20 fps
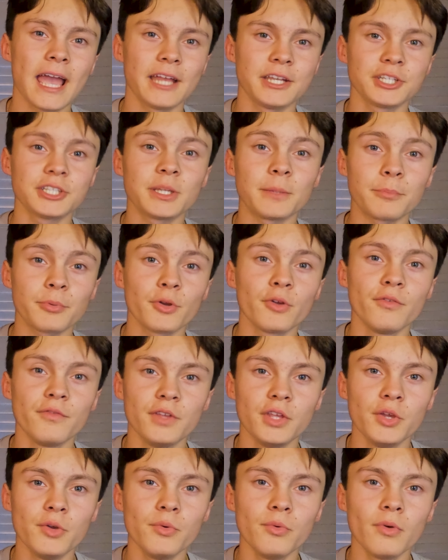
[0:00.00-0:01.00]
and just
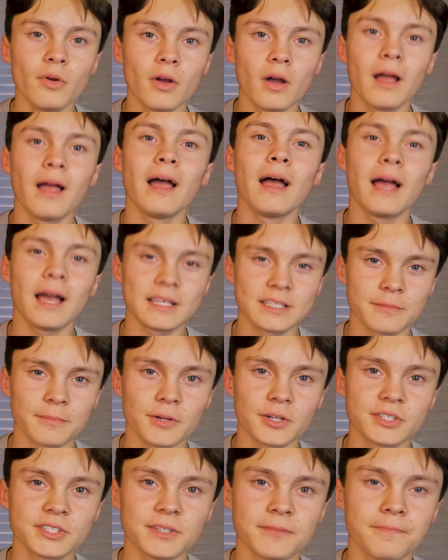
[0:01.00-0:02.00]
improve you as a
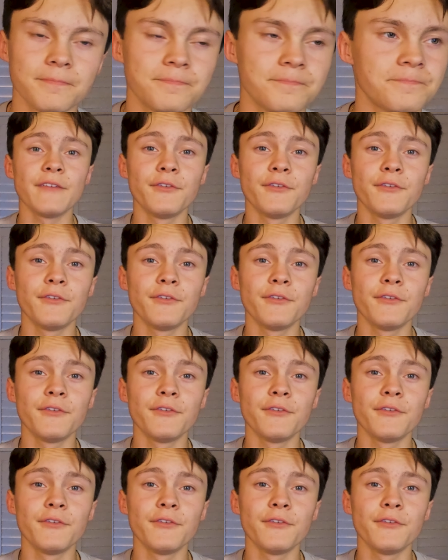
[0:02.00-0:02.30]
person.